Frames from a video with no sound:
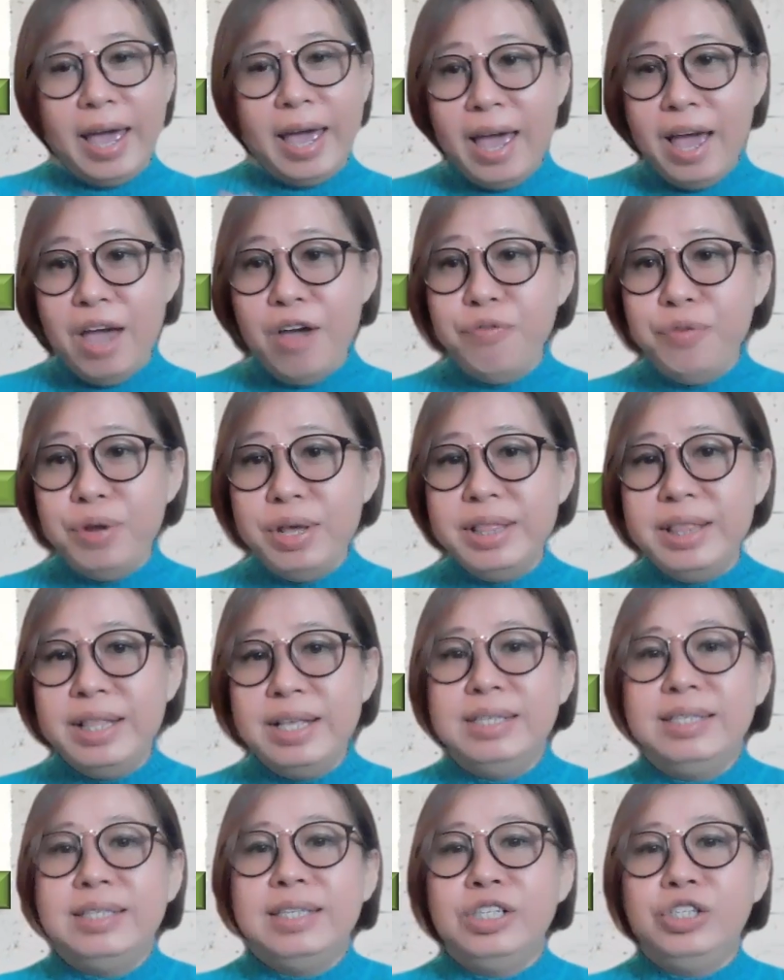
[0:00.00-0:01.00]
Every
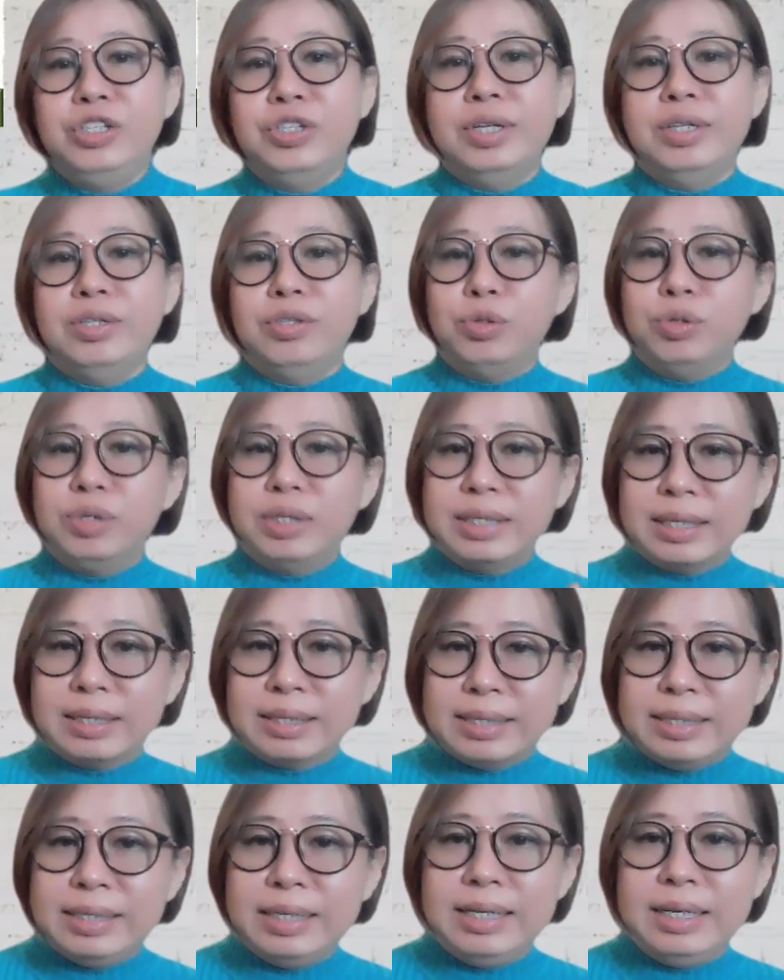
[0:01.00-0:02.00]
decision to
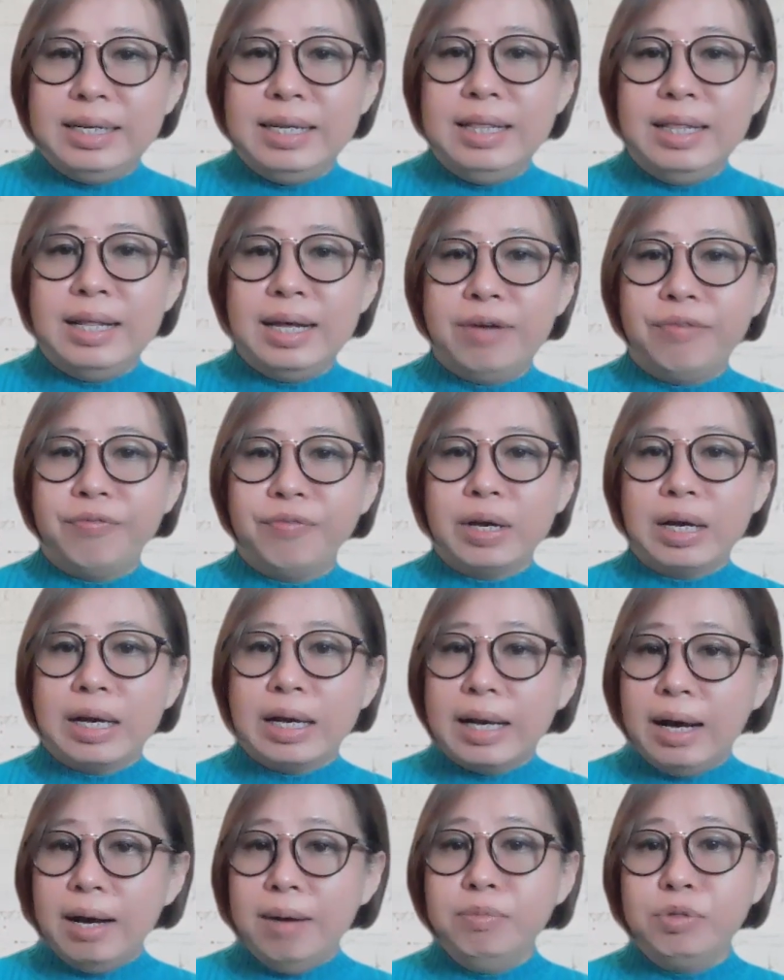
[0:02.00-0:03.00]
succeed in life
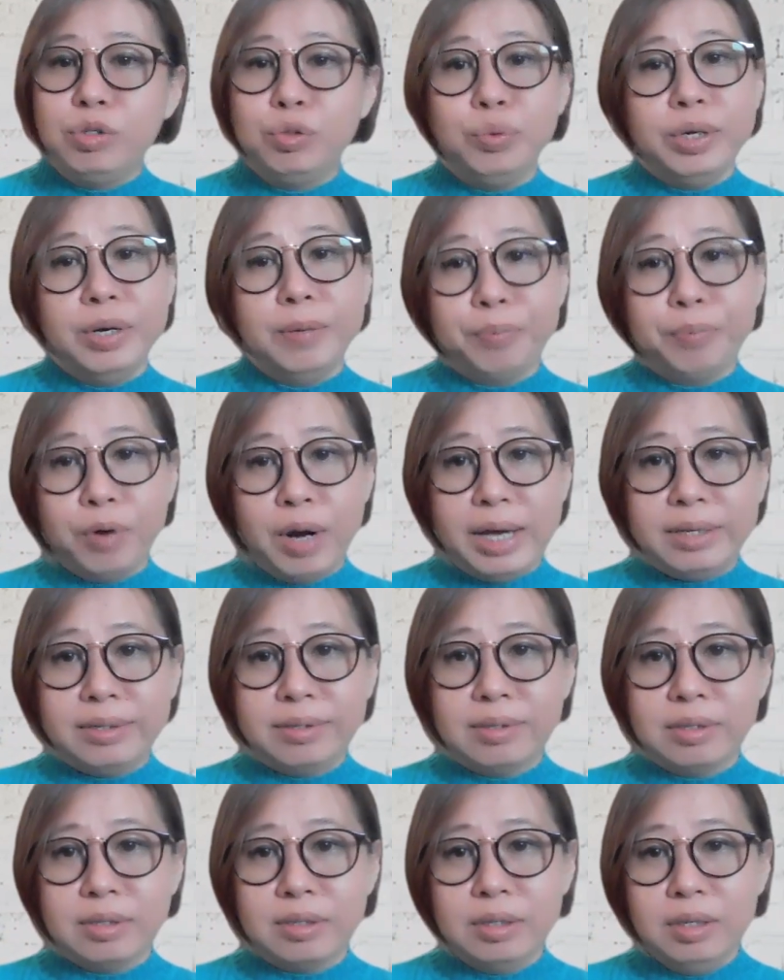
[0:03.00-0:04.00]
comes with a
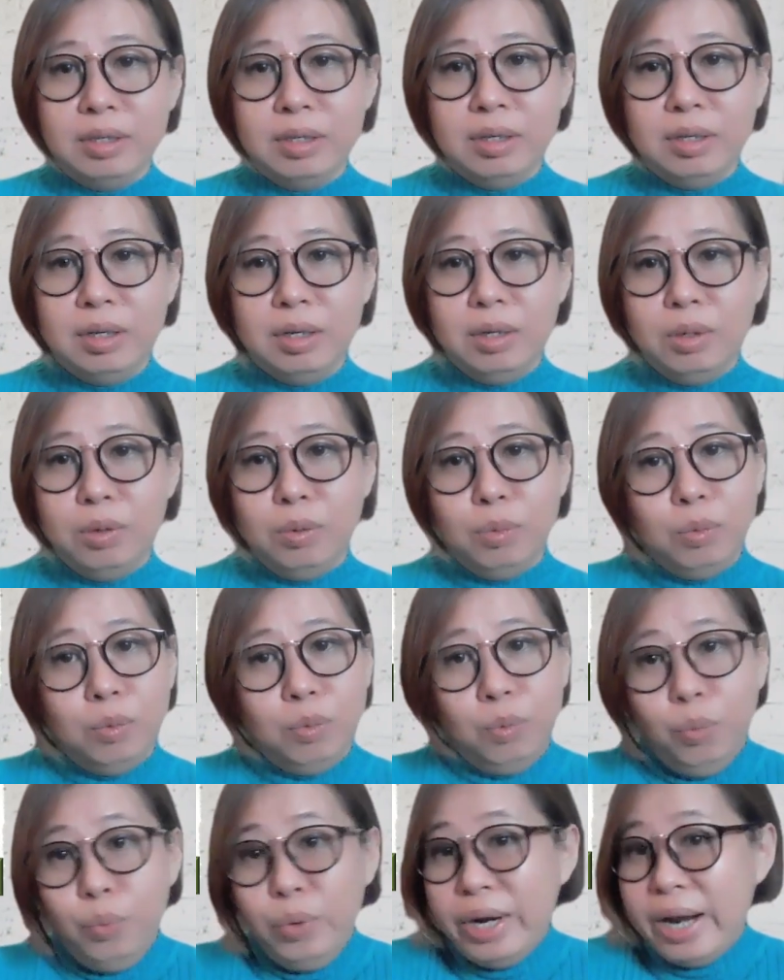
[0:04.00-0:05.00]
price.
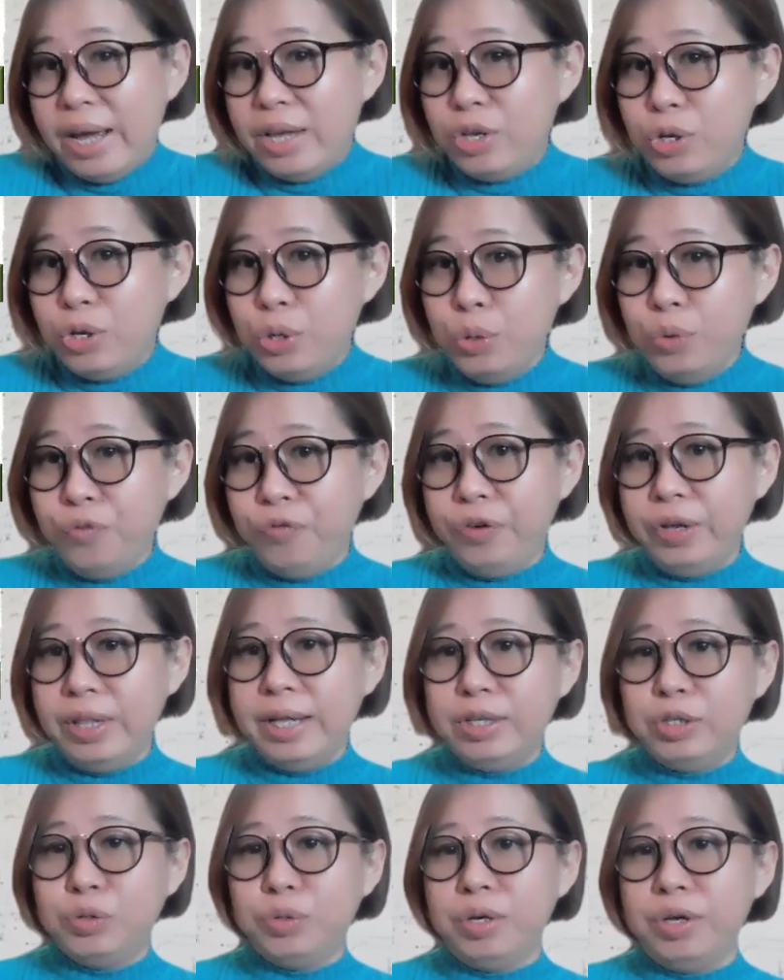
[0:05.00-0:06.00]
What are you
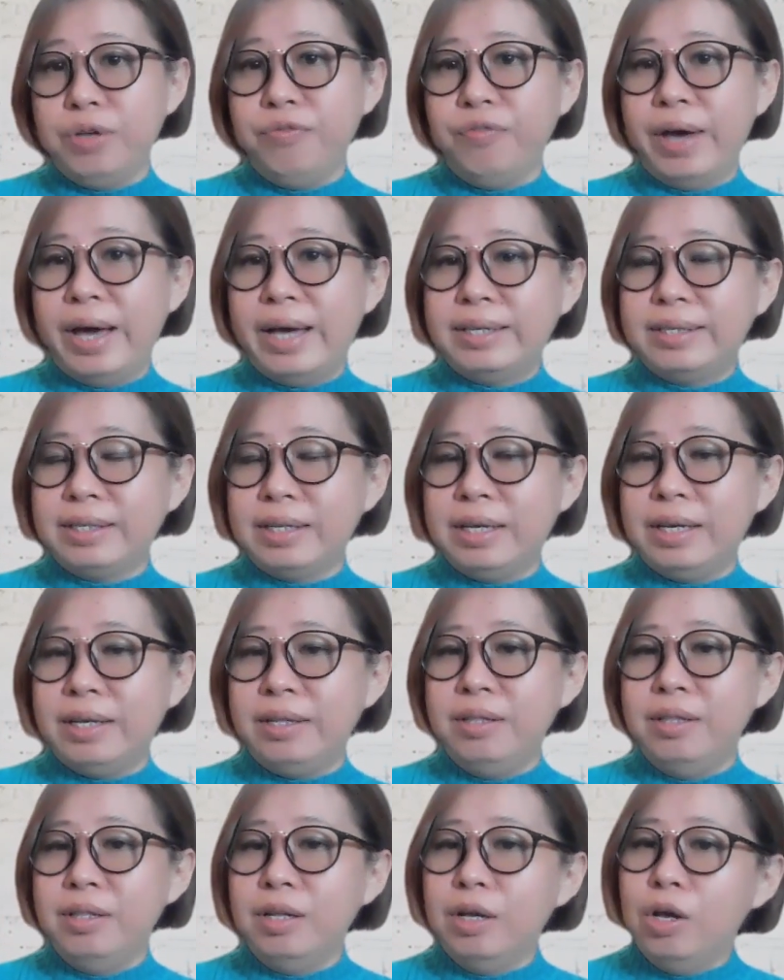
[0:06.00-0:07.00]
willing to invest
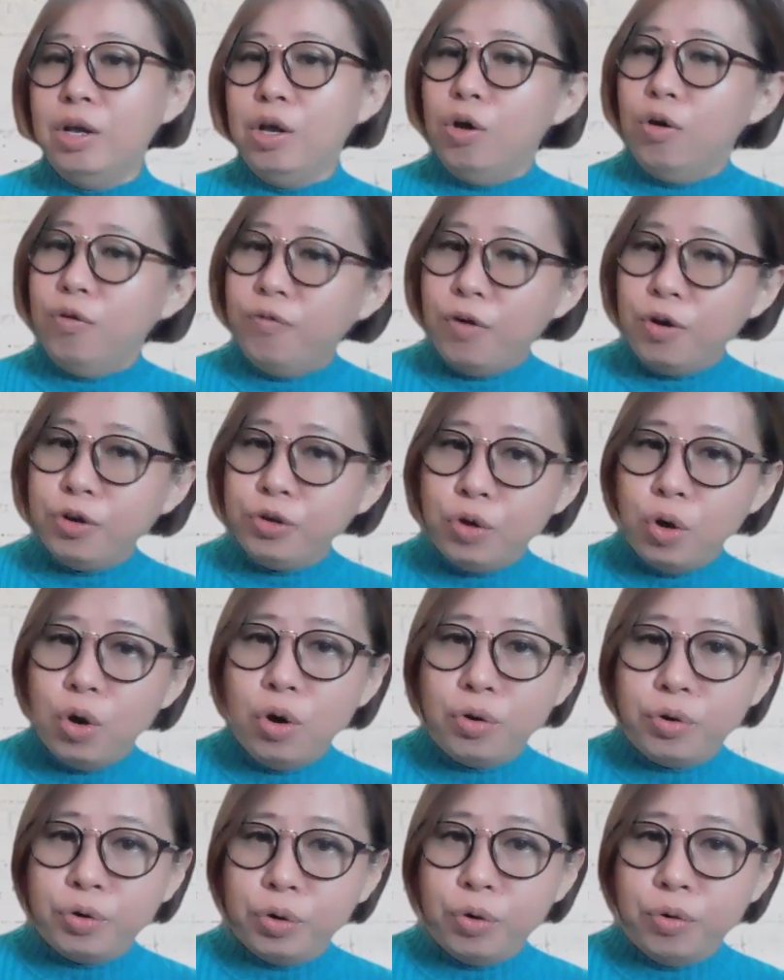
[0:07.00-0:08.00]
in for
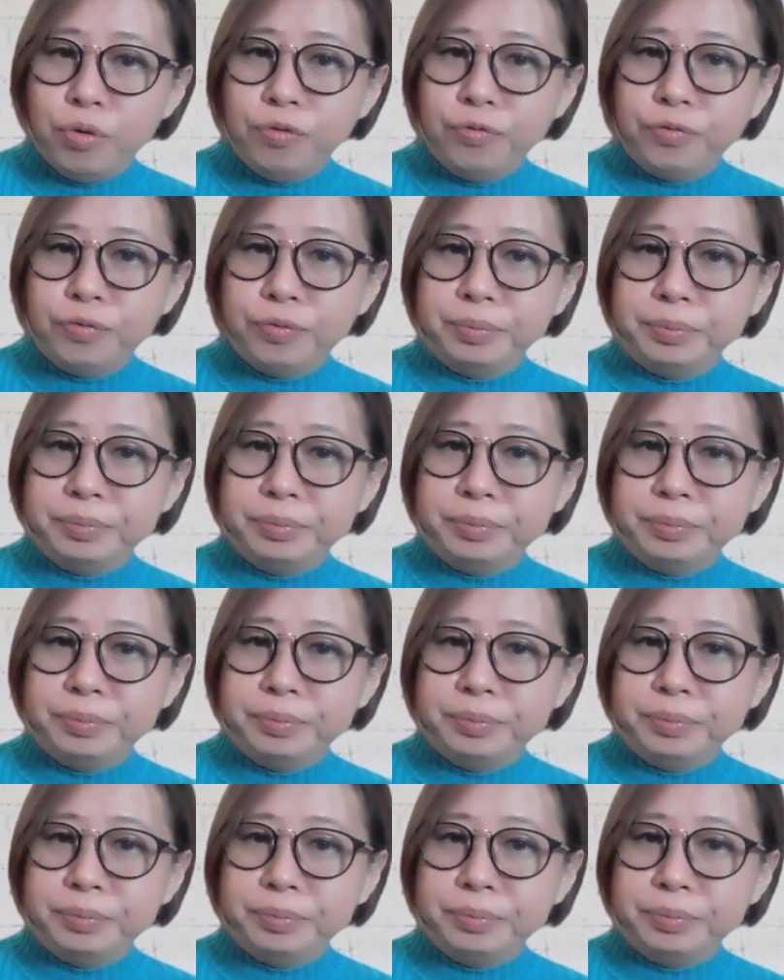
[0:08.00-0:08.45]
your growth?